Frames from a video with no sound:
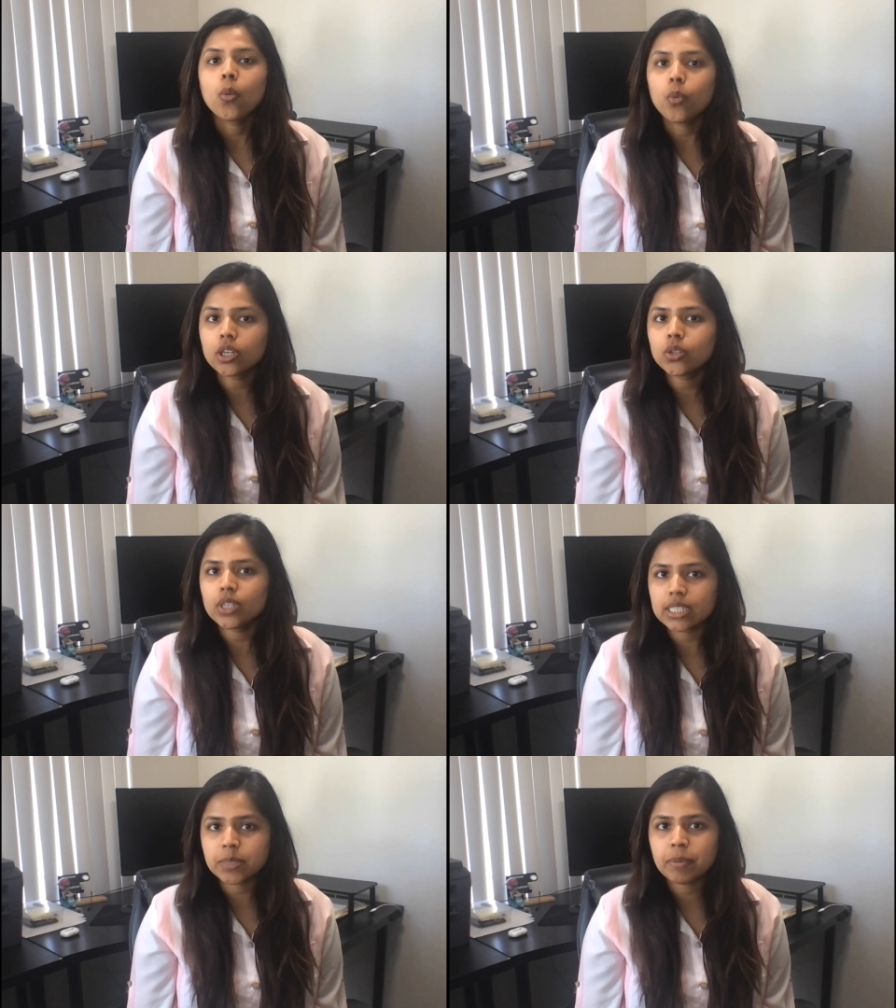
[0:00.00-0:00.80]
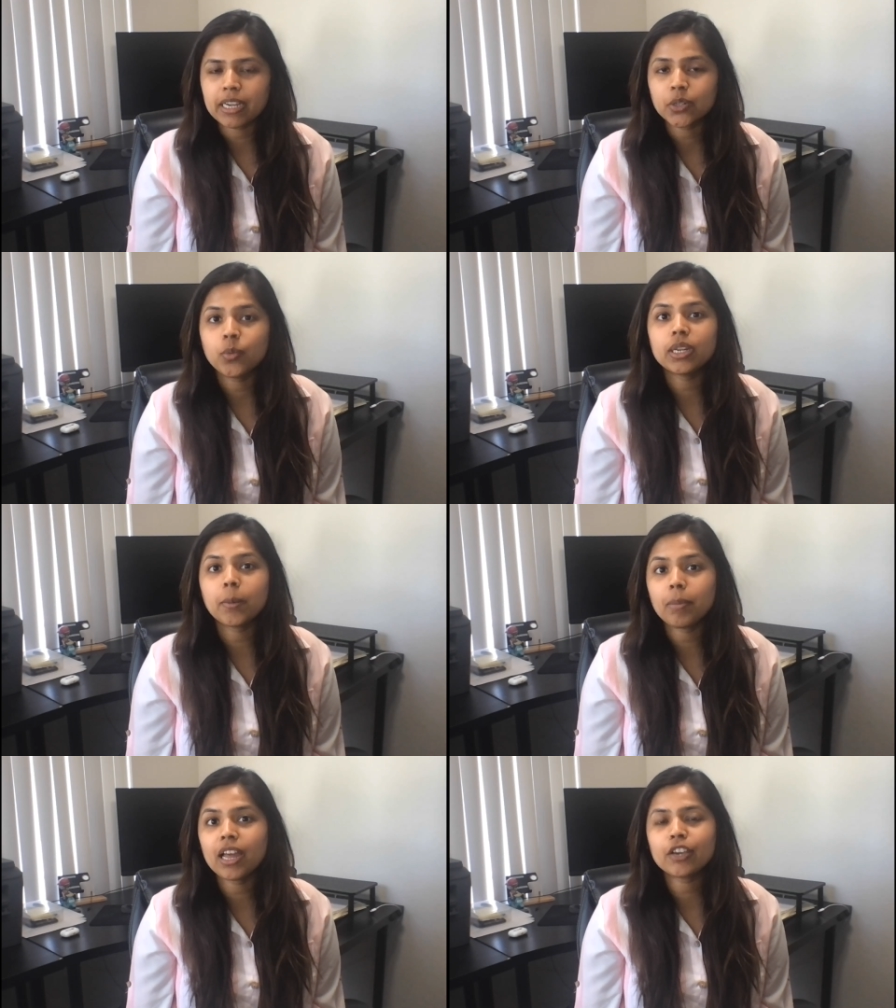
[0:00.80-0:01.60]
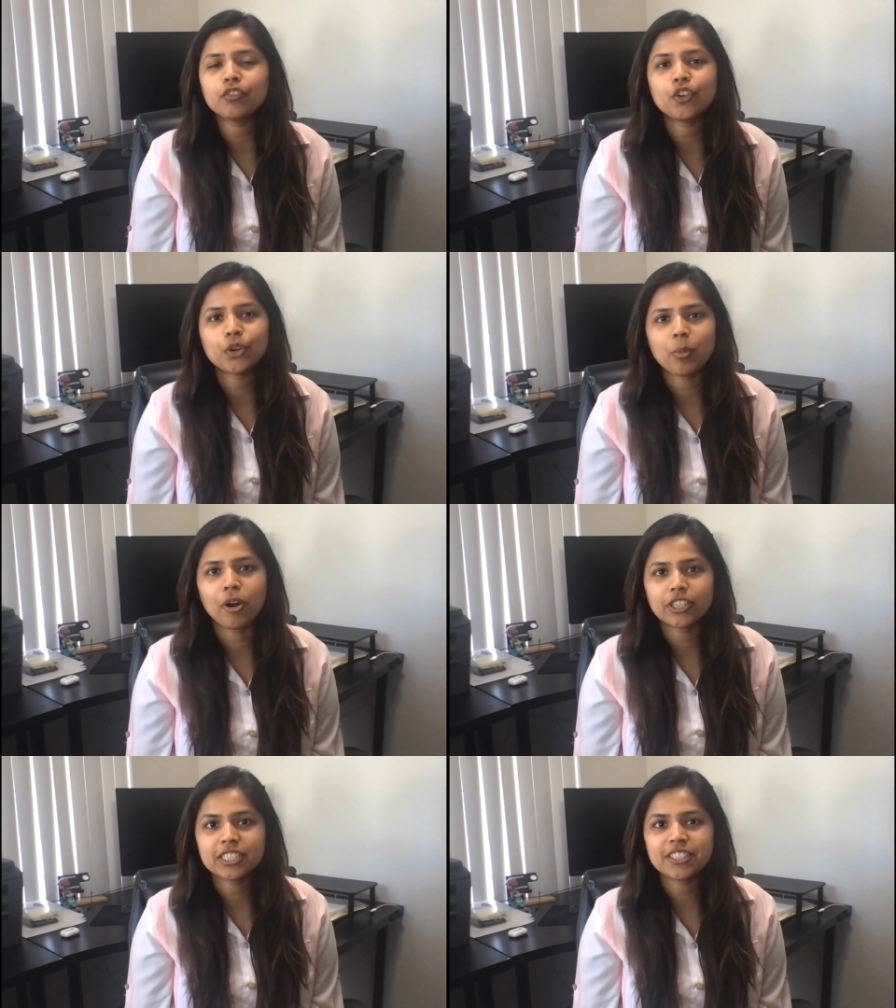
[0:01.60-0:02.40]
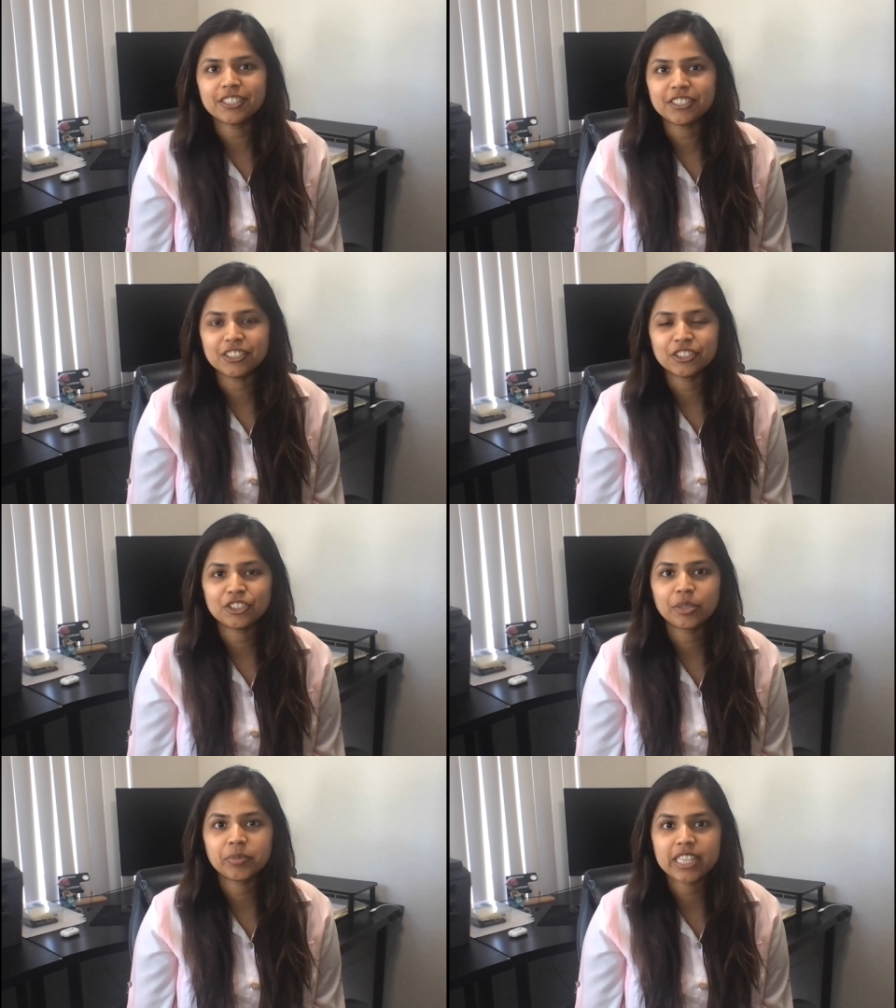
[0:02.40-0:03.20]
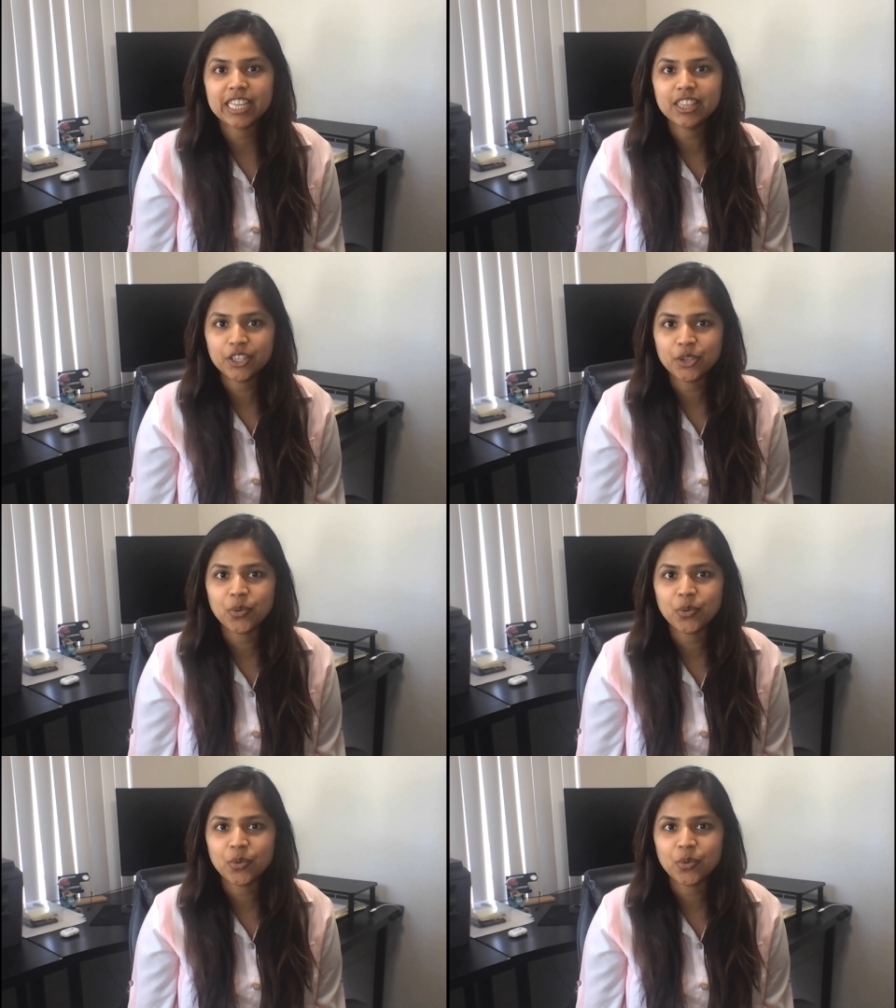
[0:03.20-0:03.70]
what to expect when applying for robotics internships in the